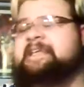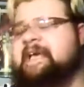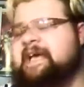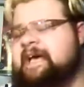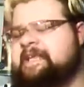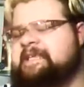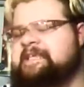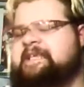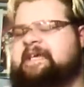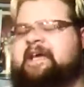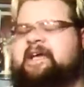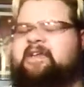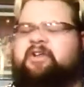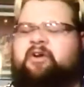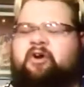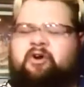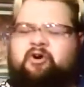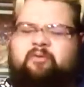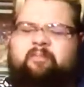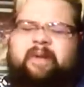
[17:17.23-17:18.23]
Yes, I
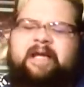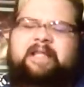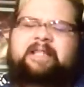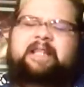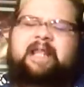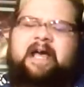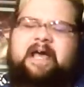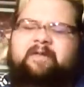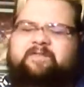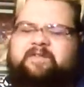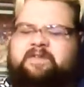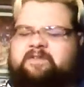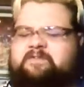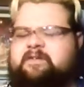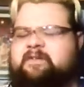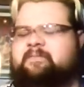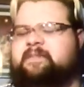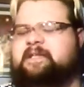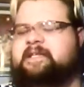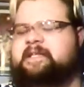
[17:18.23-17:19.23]
know my live
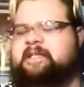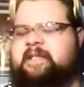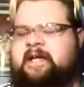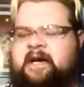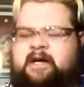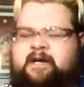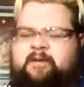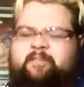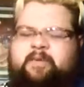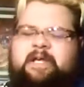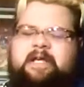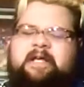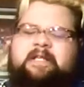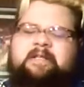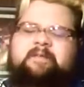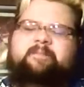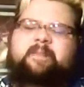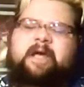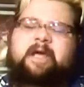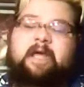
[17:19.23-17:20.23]
streams suck
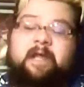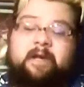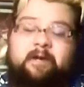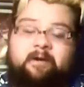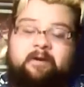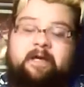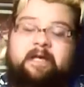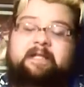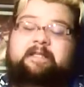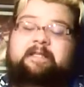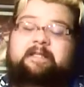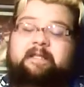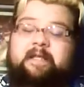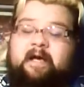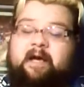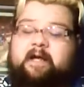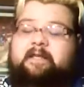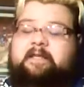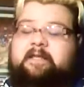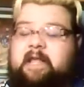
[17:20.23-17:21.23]
because my internet
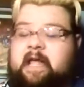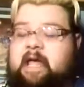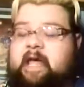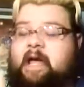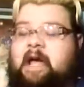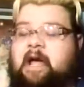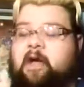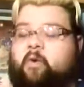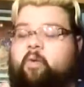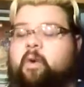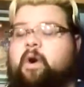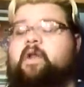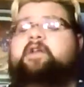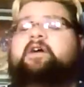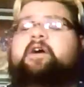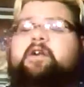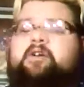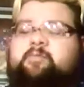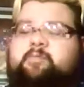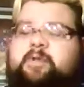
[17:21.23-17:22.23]
sucks. I
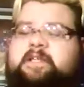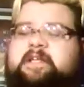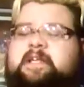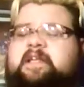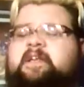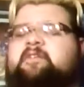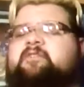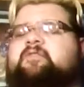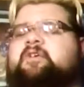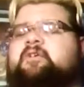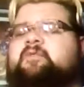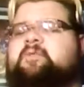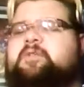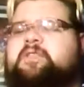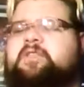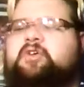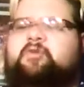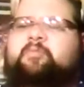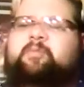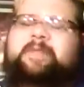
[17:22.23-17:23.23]
100% agree
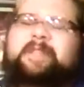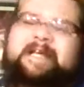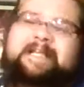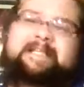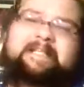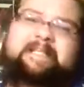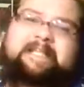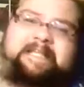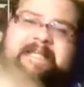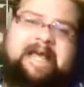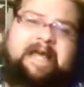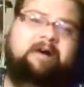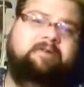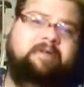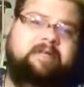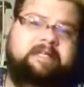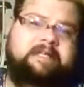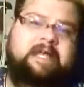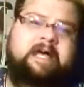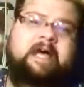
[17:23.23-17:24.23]
with you, but that's the
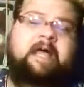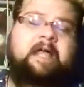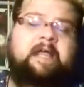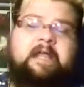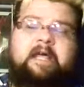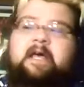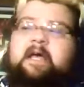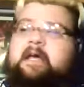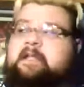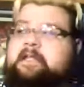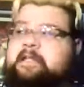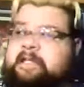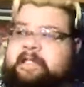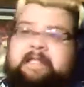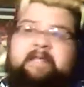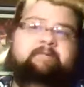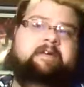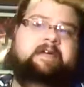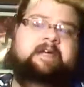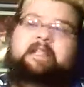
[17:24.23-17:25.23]
downside to
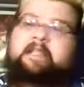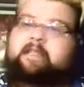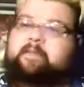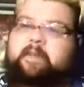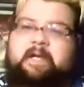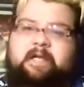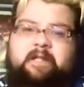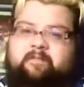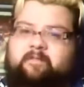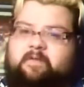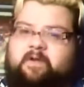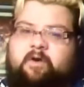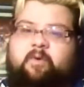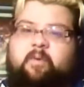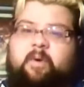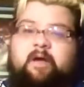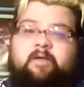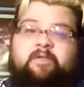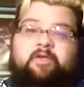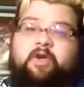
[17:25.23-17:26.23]
living in the middle of
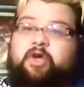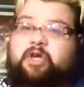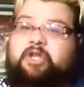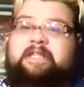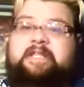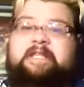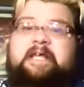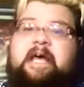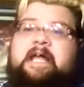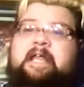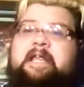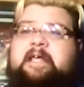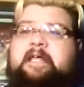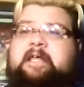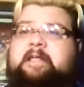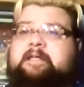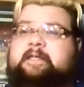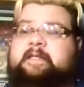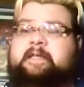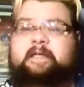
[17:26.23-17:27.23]
nowhere. The good side
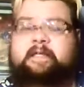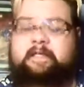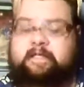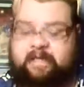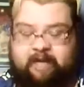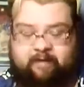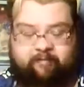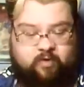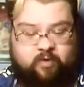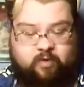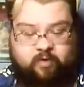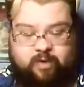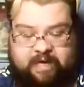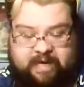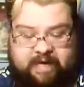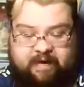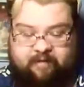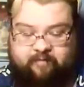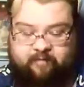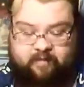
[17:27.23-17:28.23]
is I don't
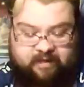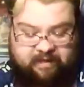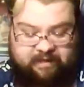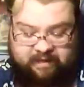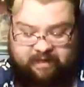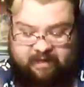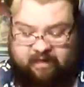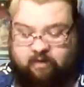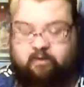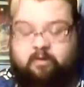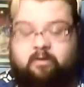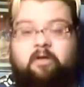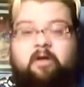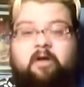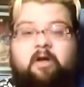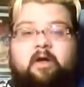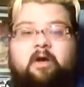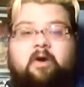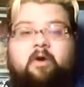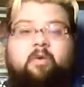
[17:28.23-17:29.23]
have to deal
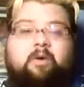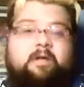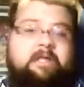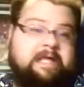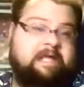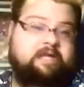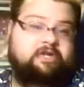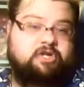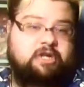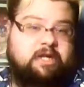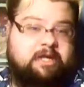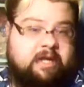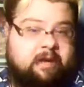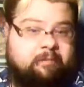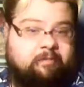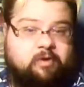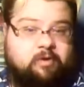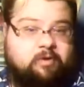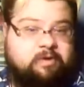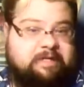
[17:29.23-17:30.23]
with
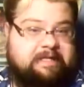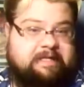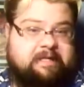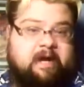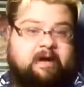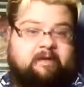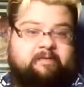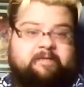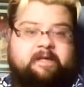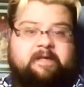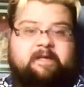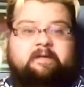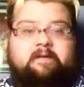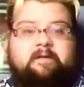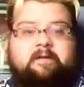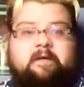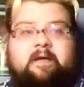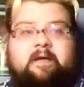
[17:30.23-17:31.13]
SJWs as often.